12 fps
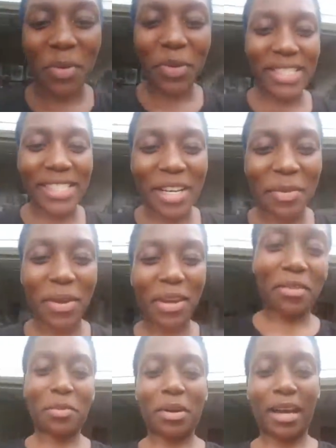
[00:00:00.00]
what's up,
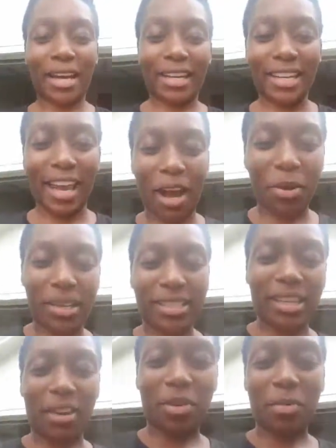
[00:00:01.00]
everybody? How
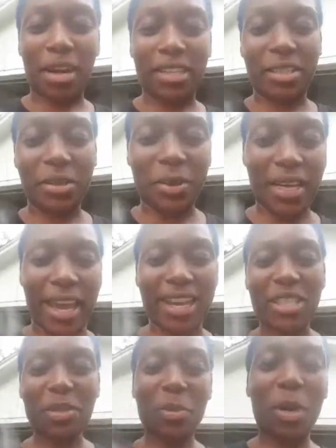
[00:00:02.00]
is everybody doing?
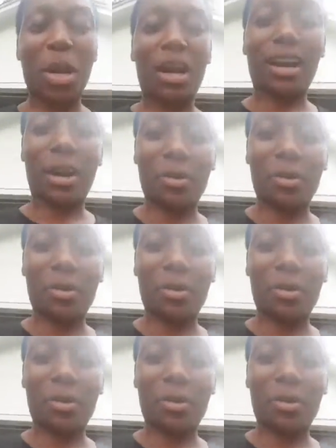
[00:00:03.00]
Hey, Shamar,